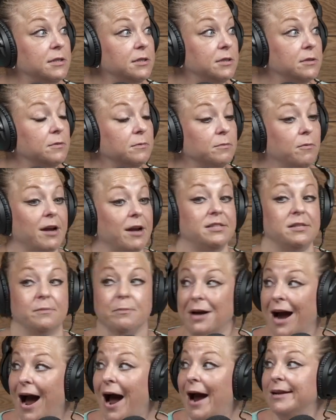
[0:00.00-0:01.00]
to write some
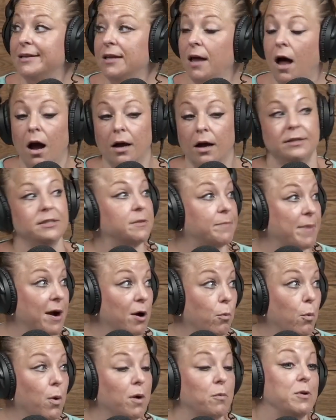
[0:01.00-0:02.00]
guidelines
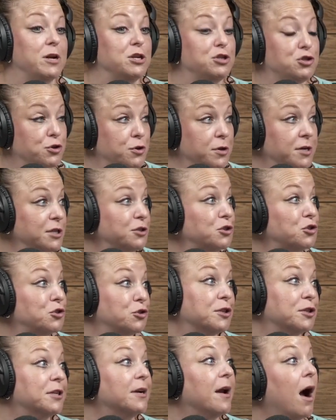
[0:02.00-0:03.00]
about what we should and
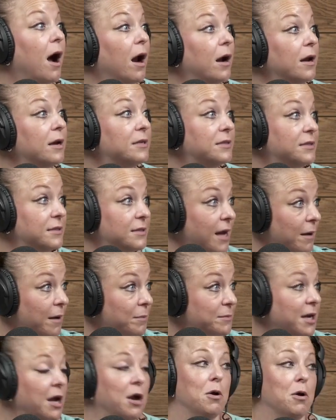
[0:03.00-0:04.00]
should not
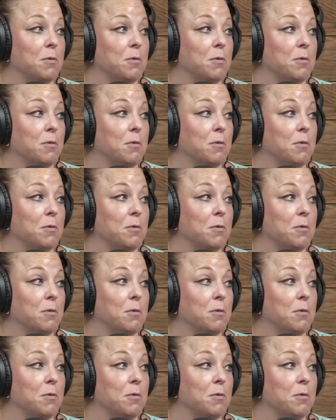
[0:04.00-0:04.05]
accept,